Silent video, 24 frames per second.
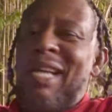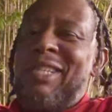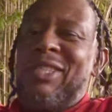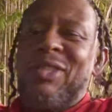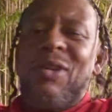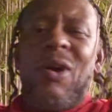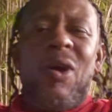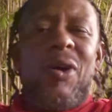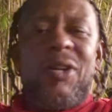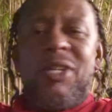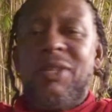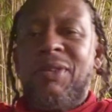
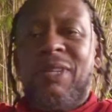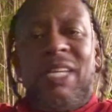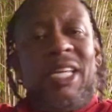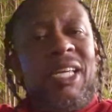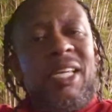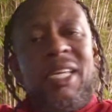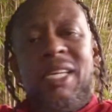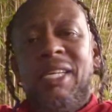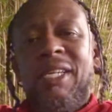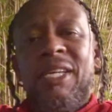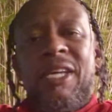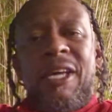That's all you
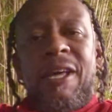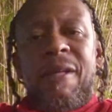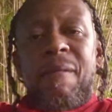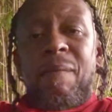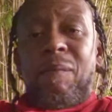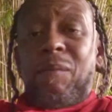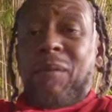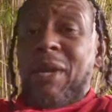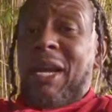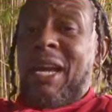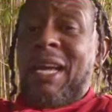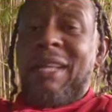need.
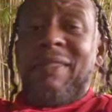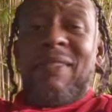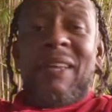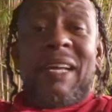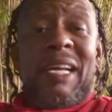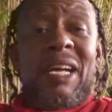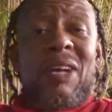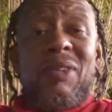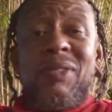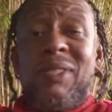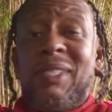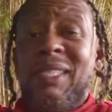
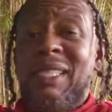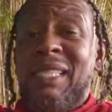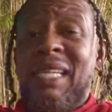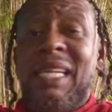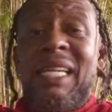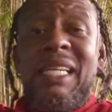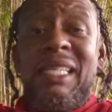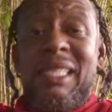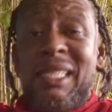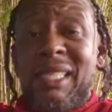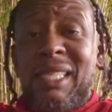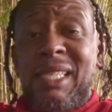Everything else is
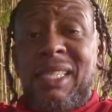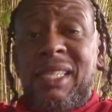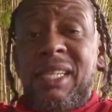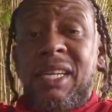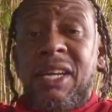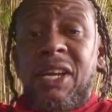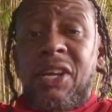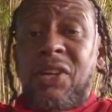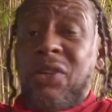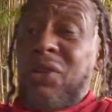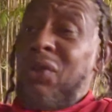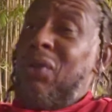easy.
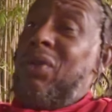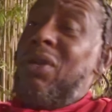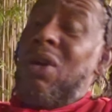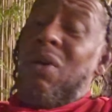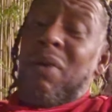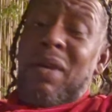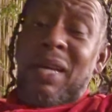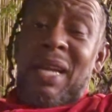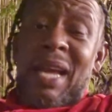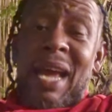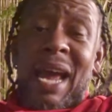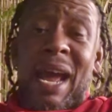You can
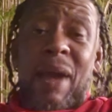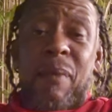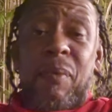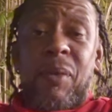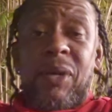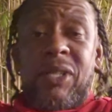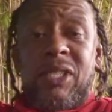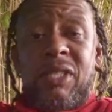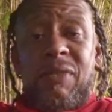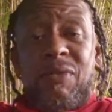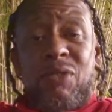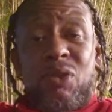go get a hat
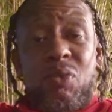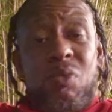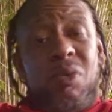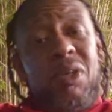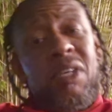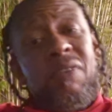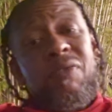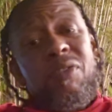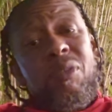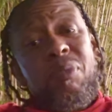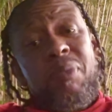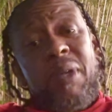press if you
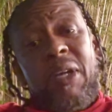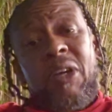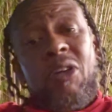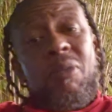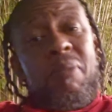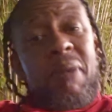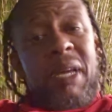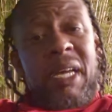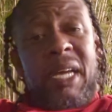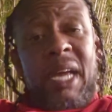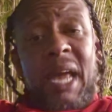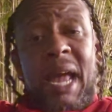want, if you plan
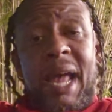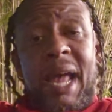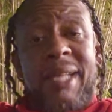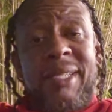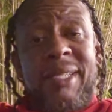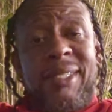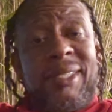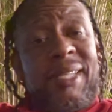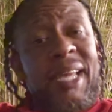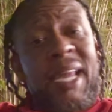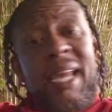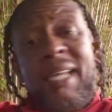on making
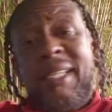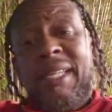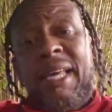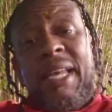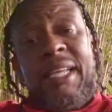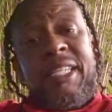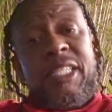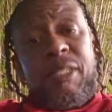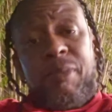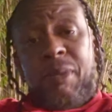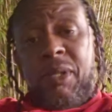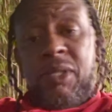hats. They ain't
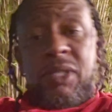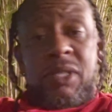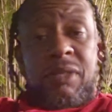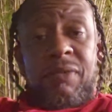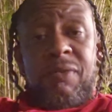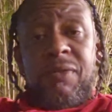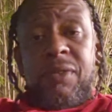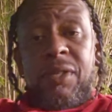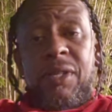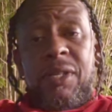that expensive.